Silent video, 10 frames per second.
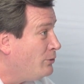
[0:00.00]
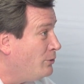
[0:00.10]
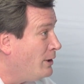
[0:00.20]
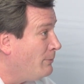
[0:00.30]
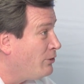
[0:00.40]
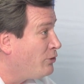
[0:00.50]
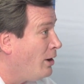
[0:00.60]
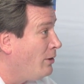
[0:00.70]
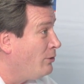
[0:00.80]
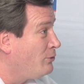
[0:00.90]
to um,
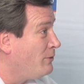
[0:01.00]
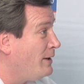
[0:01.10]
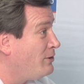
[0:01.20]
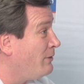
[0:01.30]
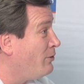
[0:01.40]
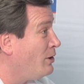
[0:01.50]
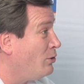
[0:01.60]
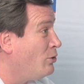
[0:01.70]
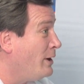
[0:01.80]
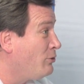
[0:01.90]
install those devices at very
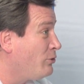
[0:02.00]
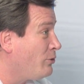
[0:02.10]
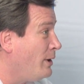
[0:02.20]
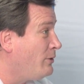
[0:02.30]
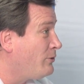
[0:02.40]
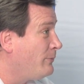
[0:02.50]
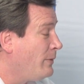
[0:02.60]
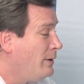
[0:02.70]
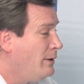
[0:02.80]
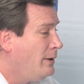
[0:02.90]
low interest rates.
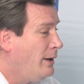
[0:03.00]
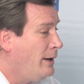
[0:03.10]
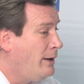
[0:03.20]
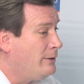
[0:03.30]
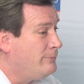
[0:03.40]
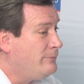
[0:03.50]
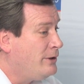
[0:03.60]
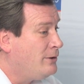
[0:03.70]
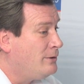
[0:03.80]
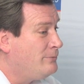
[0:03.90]
And
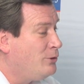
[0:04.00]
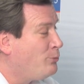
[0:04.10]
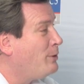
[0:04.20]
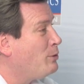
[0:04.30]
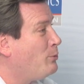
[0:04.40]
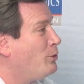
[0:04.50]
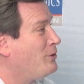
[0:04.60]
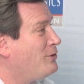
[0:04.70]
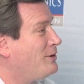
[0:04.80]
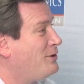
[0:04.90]
you know, there's been
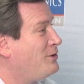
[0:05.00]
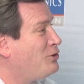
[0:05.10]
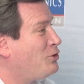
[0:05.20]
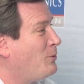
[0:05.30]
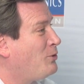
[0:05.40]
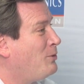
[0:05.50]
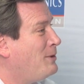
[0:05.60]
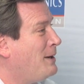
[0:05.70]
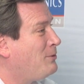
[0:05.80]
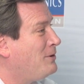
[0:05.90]
reports that these systems
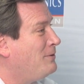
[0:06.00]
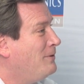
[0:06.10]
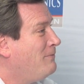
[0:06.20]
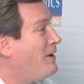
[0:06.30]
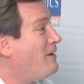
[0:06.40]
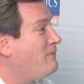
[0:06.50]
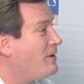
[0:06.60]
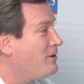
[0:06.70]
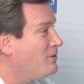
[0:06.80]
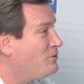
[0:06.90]
could be up to five
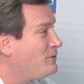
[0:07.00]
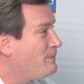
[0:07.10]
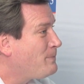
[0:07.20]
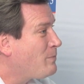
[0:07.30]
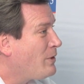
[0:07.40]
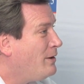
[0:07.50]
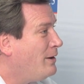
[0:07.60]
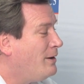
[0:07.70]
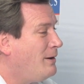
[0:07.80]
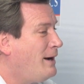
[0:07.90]
figures.
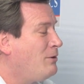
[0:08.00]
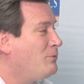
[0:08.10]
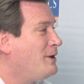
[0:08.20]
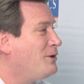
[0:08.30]
Uh, I don't